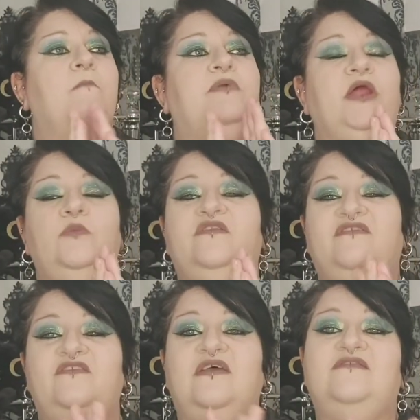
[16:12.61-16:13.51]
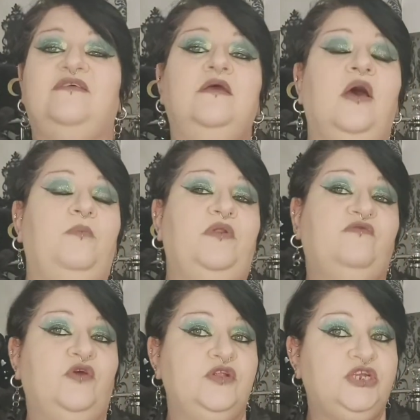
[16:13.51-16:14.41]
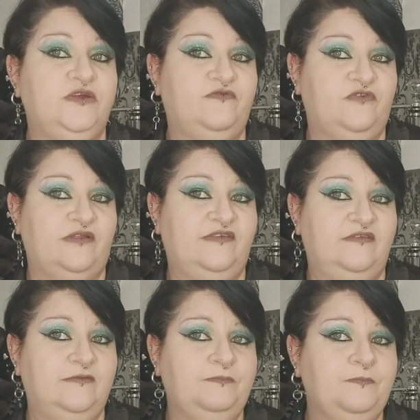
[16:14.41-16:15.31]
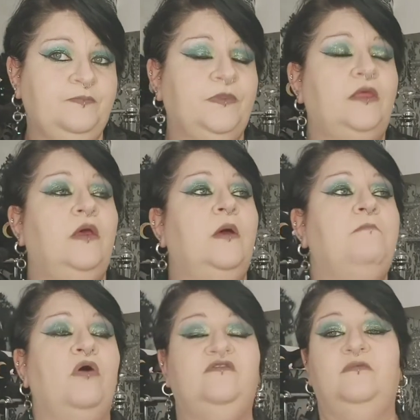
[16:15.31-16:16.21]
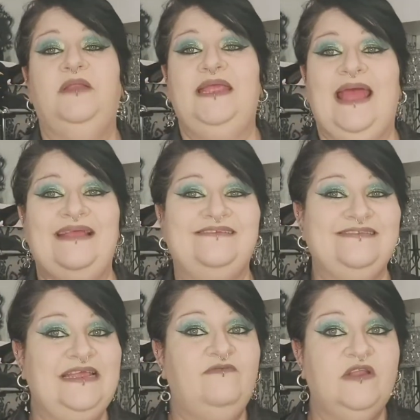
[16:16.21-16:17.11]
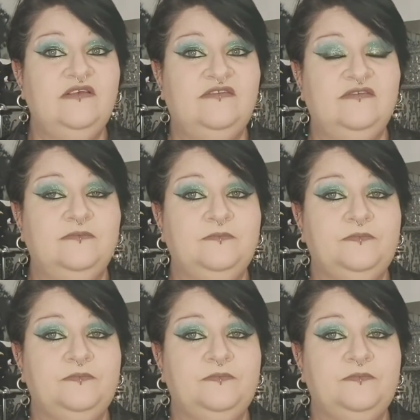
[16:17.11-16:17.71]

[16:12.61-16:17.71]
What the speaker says: But I would suggest a couple of good shift dresses. Possibly a sleeveless